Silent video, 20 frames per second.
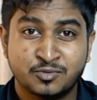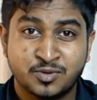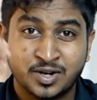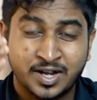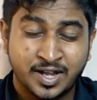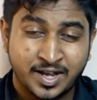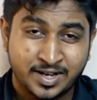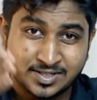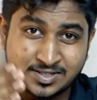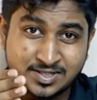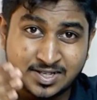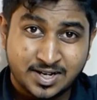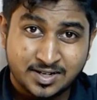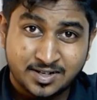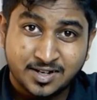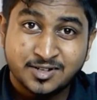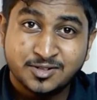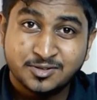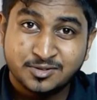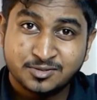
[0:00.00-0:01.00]
what exactly
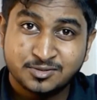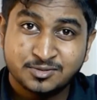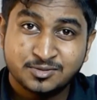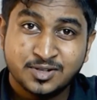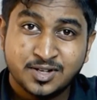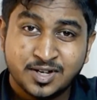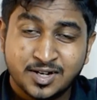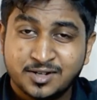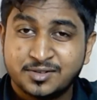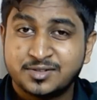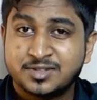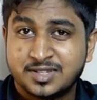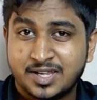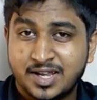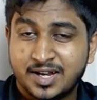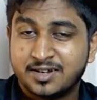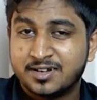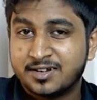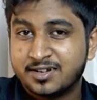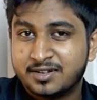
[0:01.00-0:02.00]
to do to stay
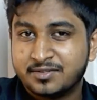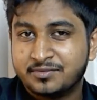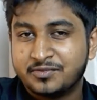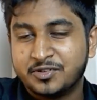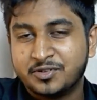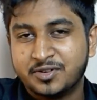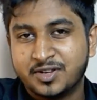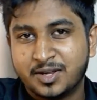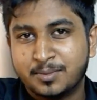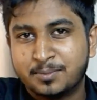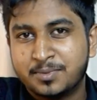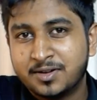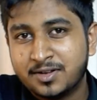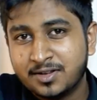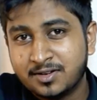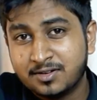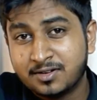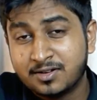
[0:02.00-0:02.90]
attentive during a particular